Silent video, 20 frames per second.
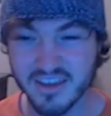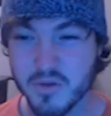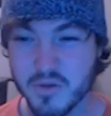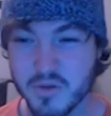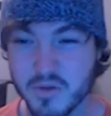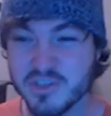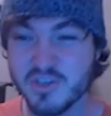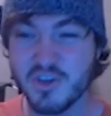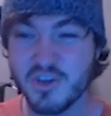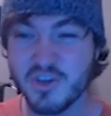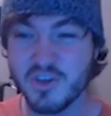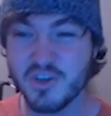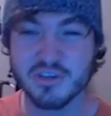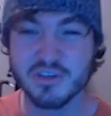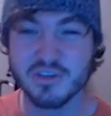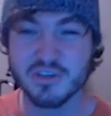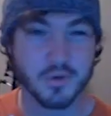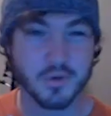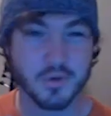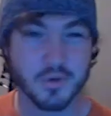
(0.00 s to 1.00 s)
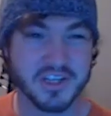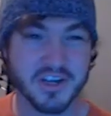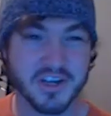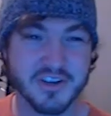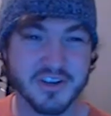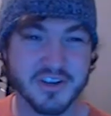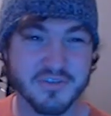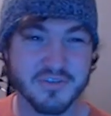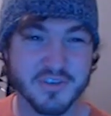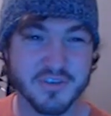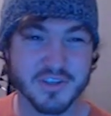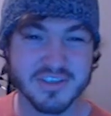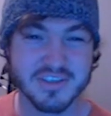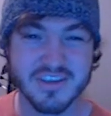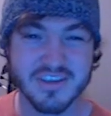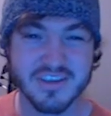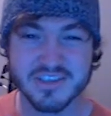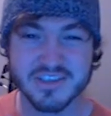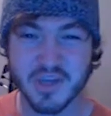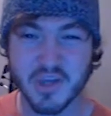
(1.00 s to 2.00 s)
The Tsukiyomi is 1400 defense,
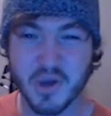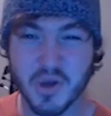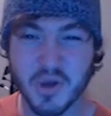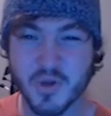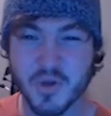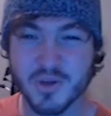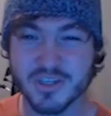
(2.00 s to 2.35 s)
so you